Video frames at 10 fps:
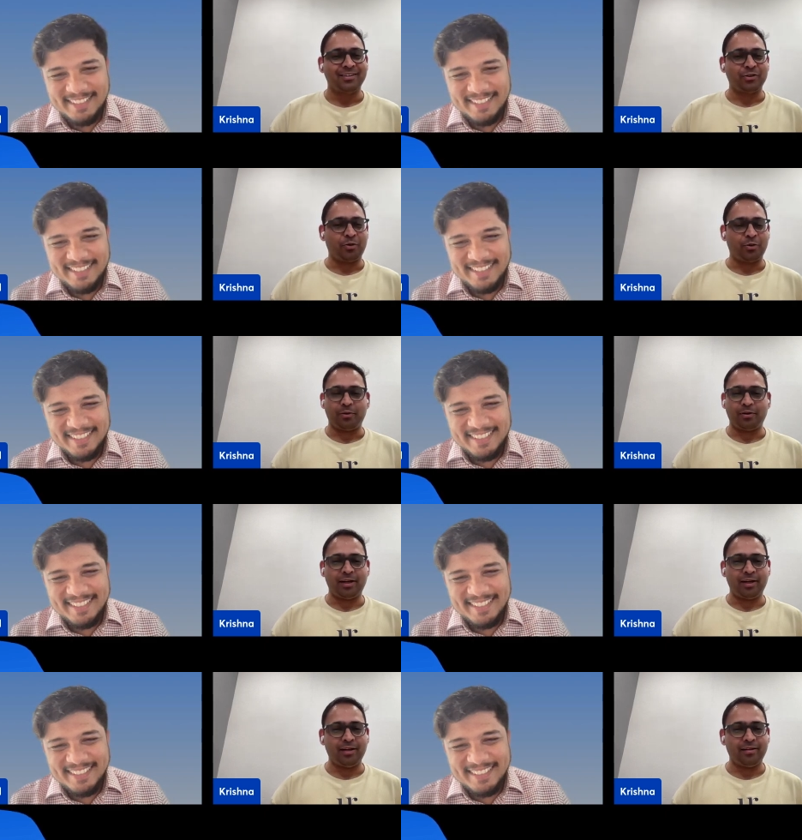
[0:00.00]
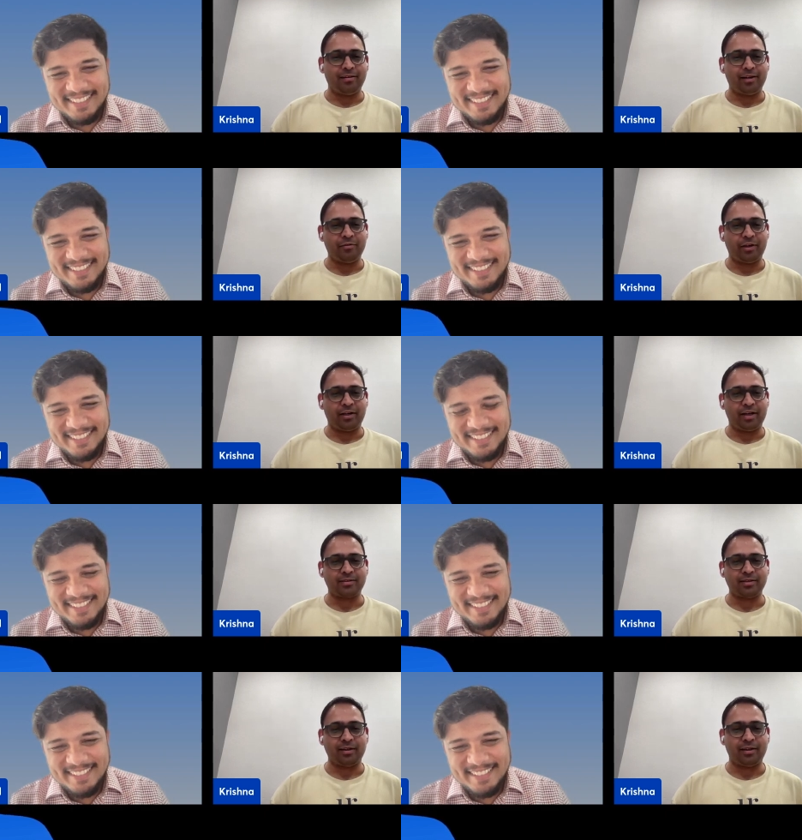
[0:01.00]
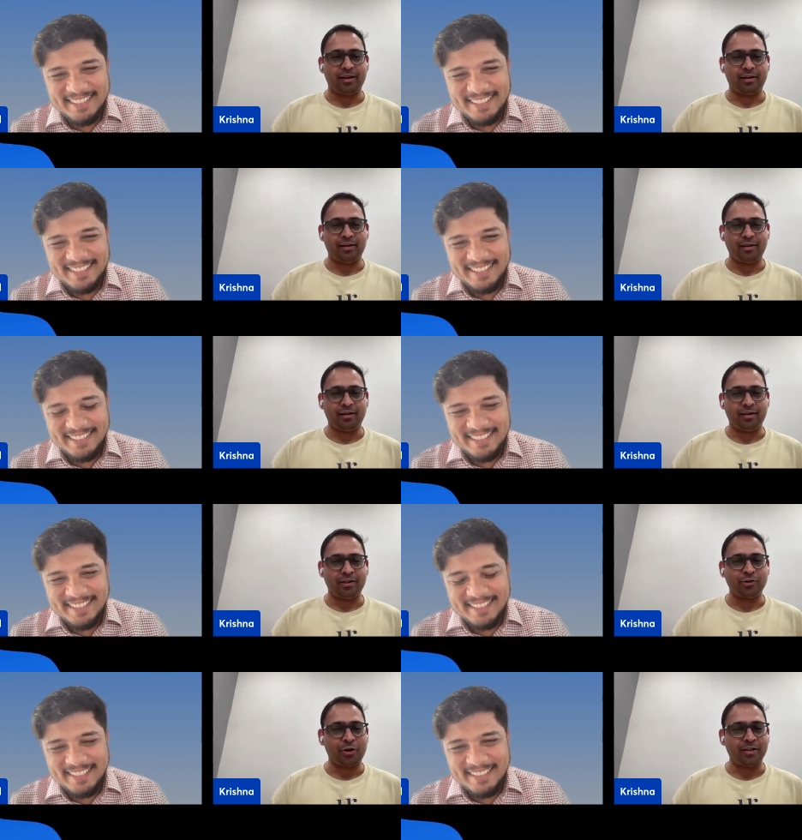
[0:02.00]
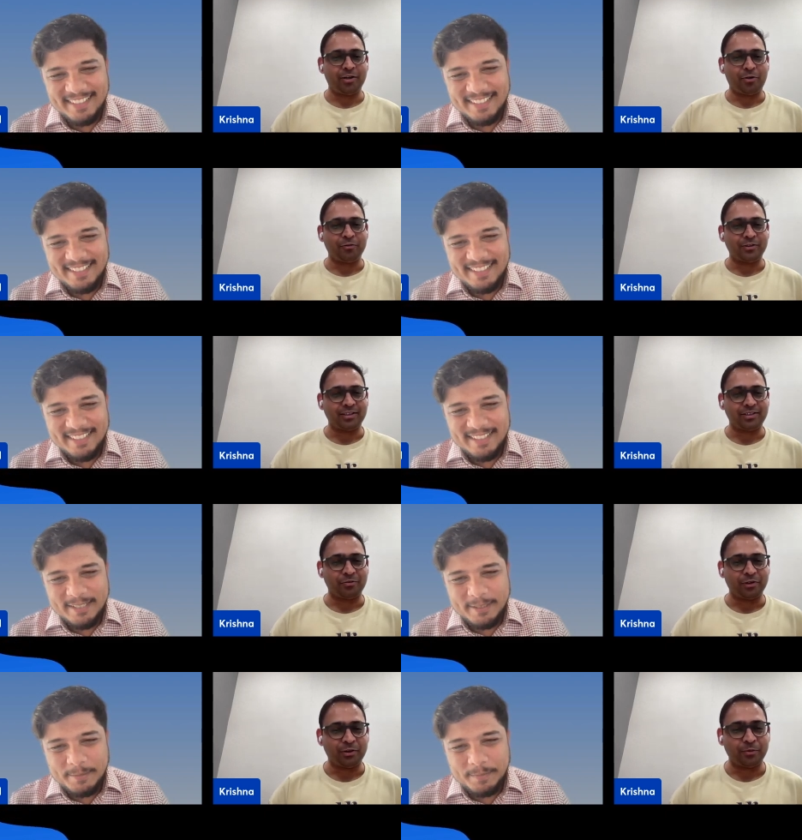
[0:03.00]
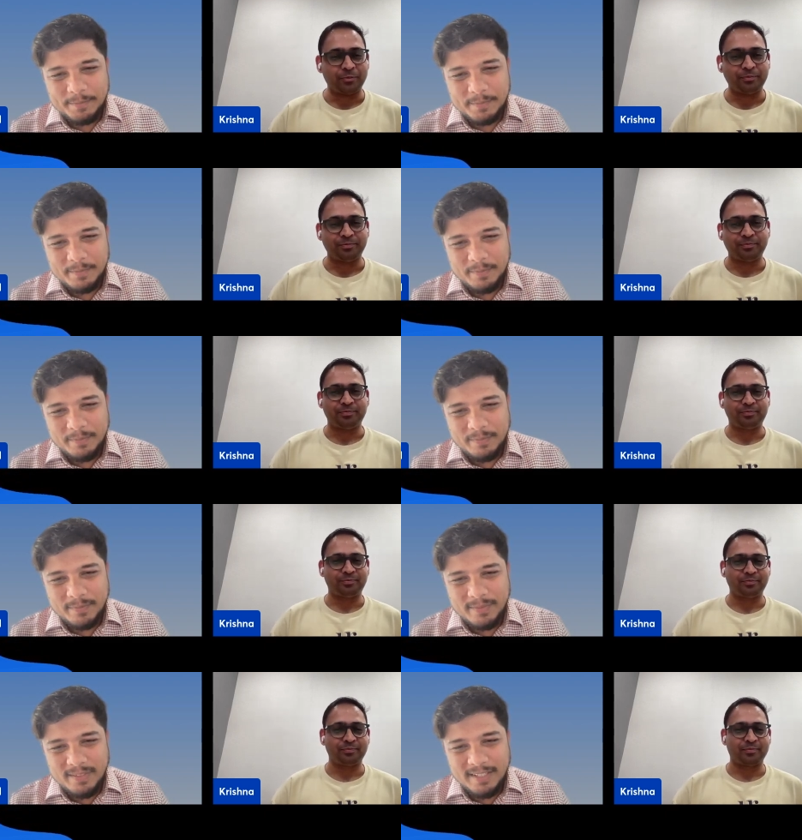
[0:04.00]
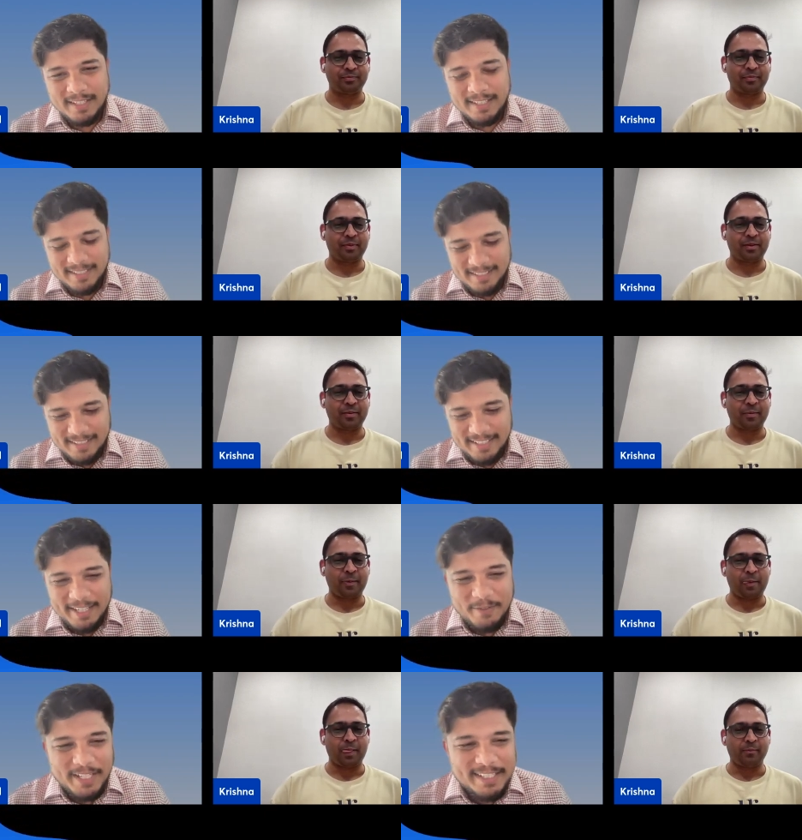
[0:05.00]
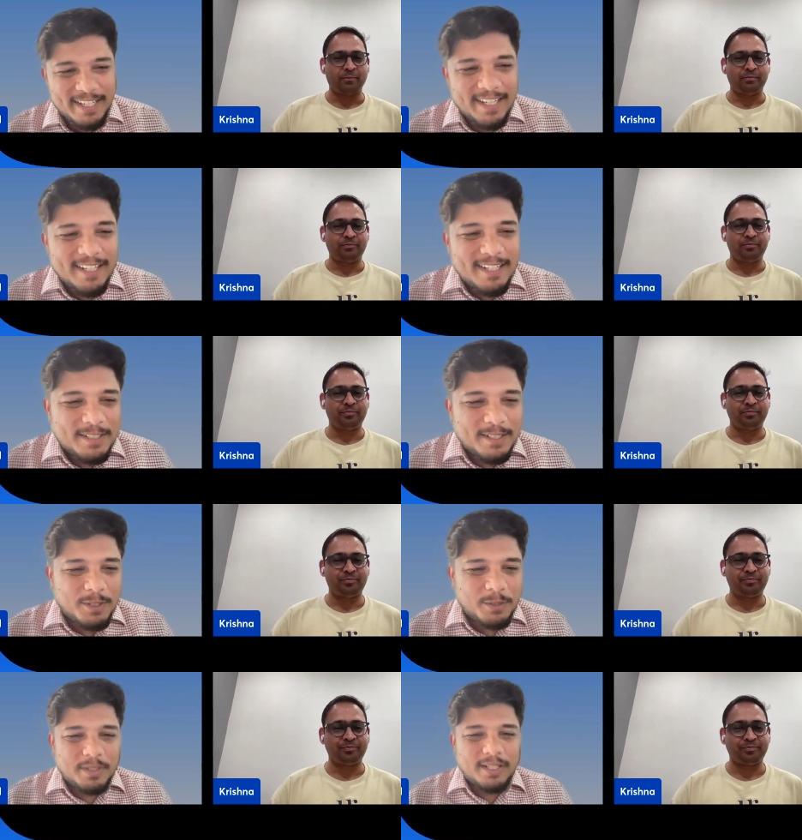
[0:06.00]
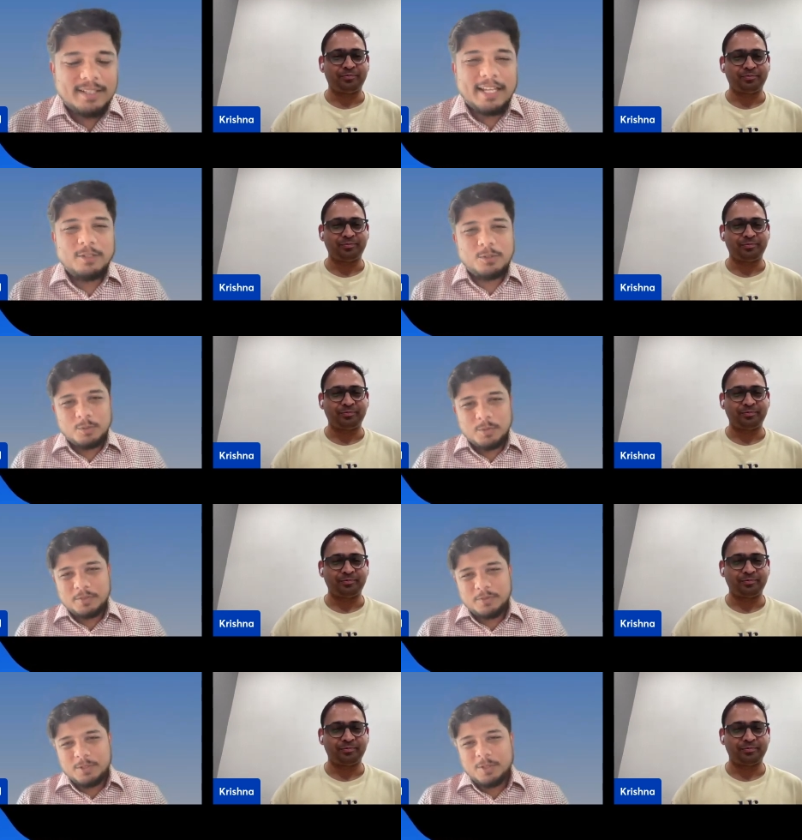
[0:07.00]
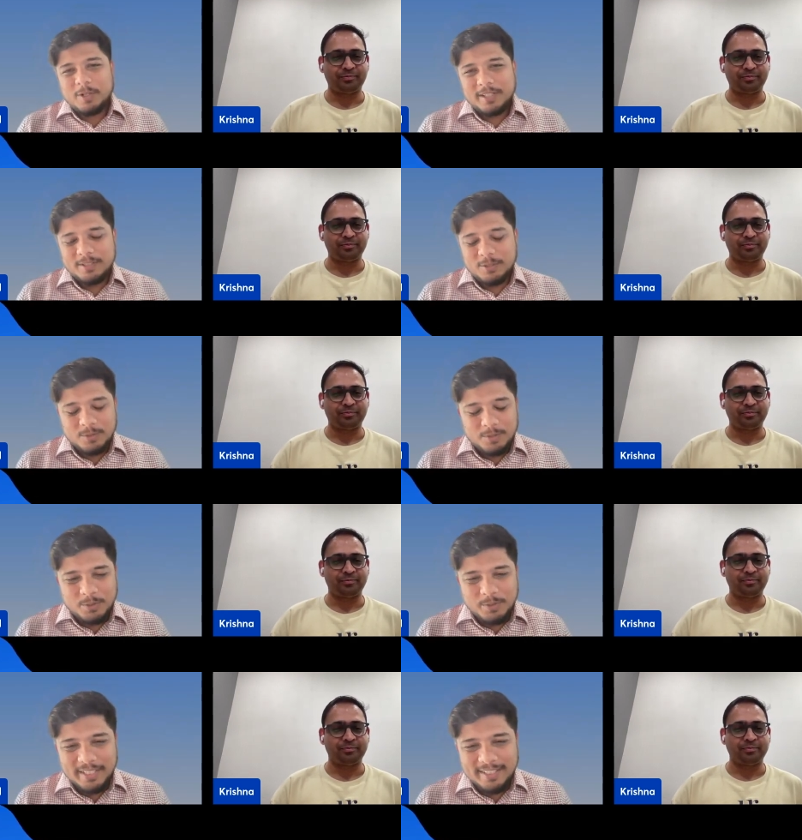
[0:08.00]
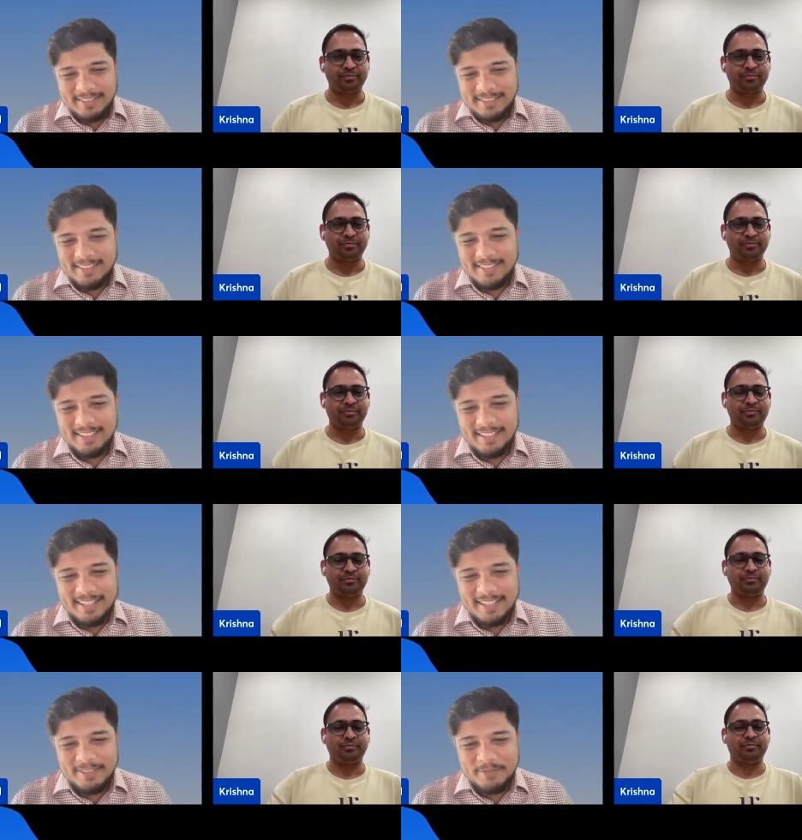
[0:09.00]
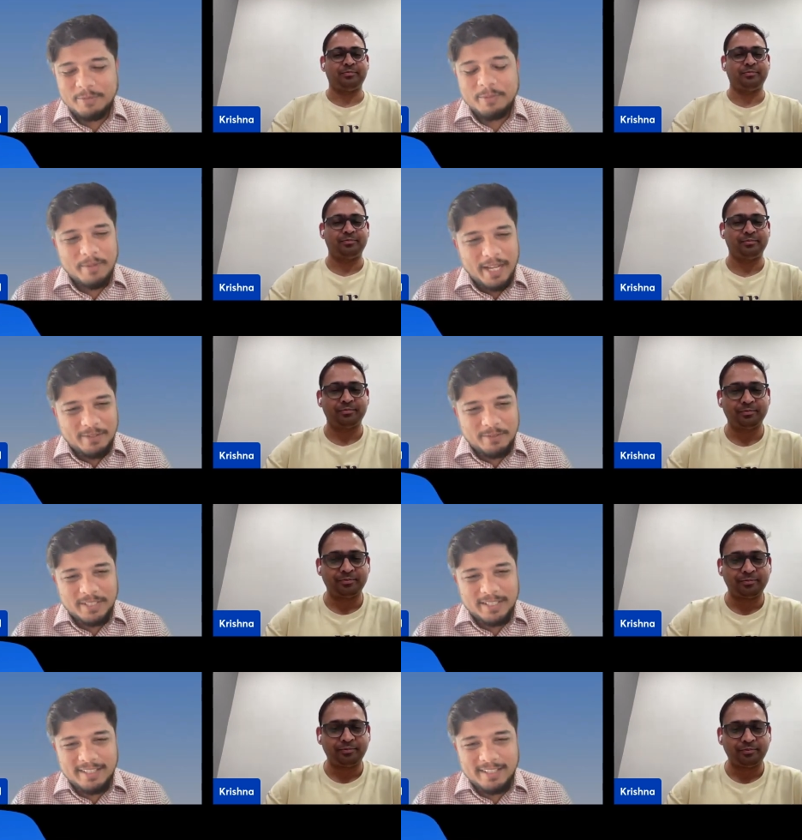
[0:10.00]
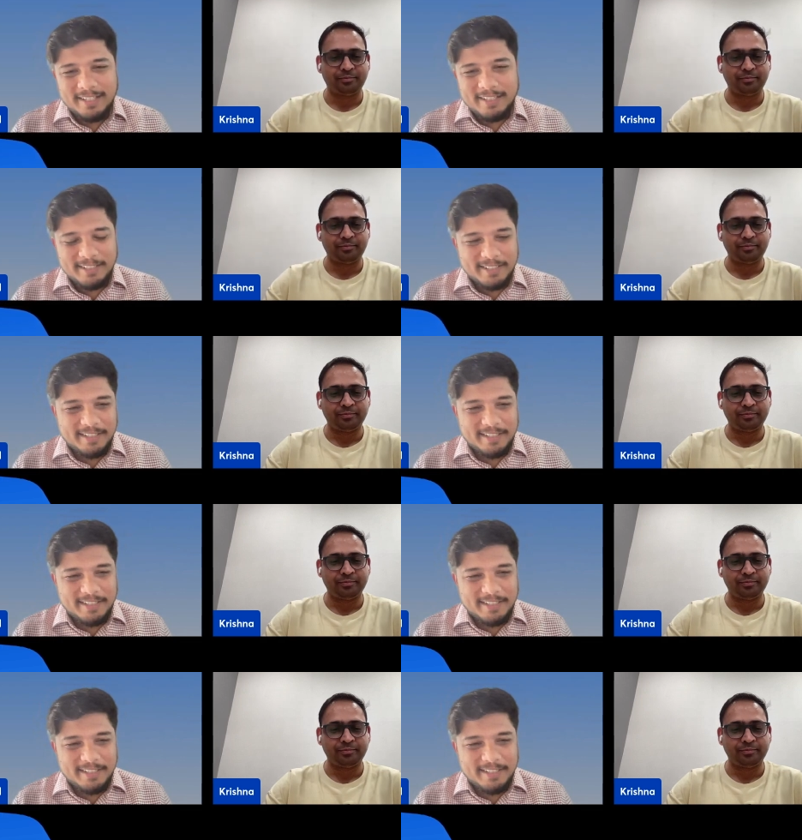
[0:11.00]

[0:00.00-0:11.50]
Speaker 1: So really, really fantastic, and I really enjoyed the conversation with you.
Speaker 2: Likewise. So uh, thank you so much for the audience who's tuned in, and we'll be back with another